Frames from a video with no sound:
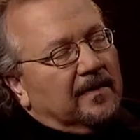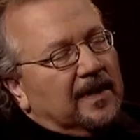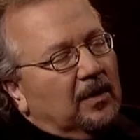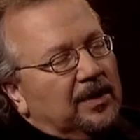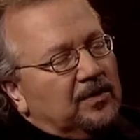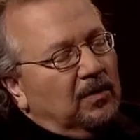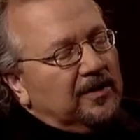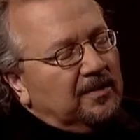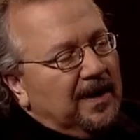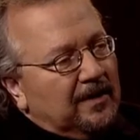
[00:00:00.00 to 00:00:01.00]
Now, we
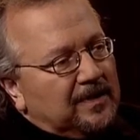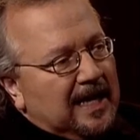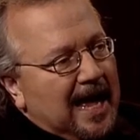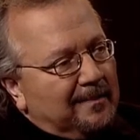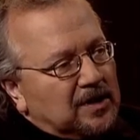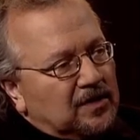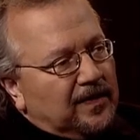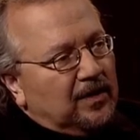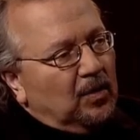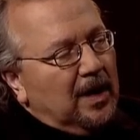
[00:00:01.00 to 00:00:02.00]
talked about the
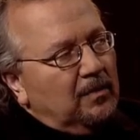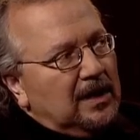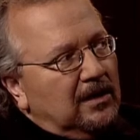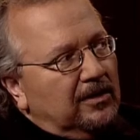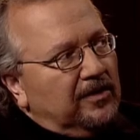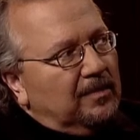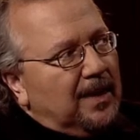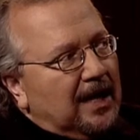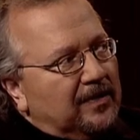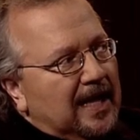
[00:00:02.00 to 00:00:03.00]
atmosphere. The way we learned
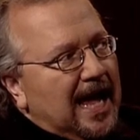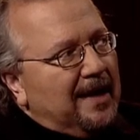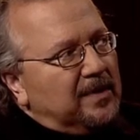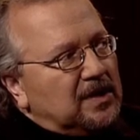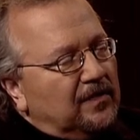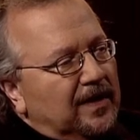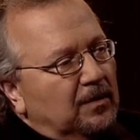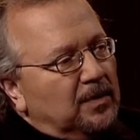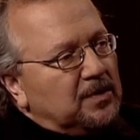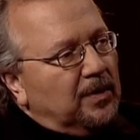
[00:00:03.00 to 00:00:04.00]
about the atmosphere
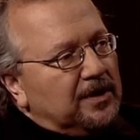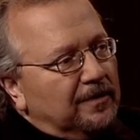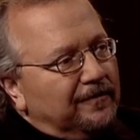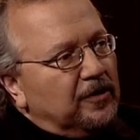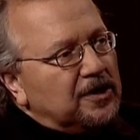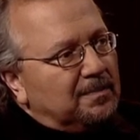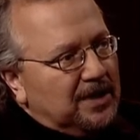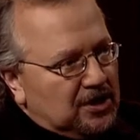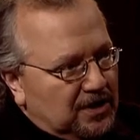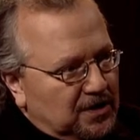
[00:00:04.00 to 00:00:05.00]
was what the first
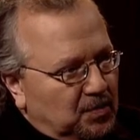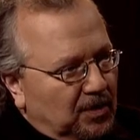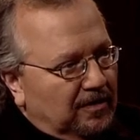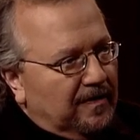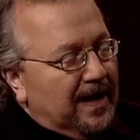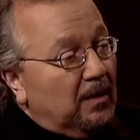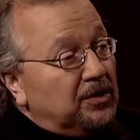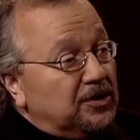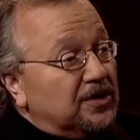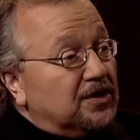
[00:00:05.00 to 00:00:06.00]
missions were, and that
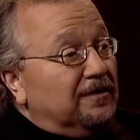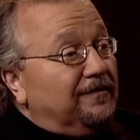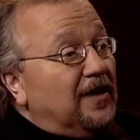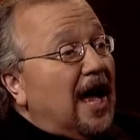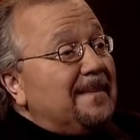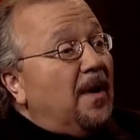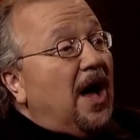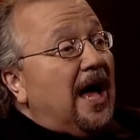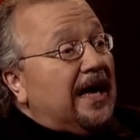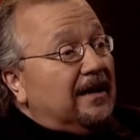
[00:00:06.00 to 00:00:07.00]
was just to fly
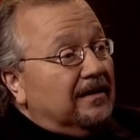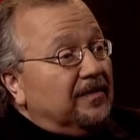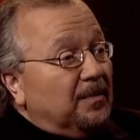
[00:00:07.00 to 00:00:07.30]
by the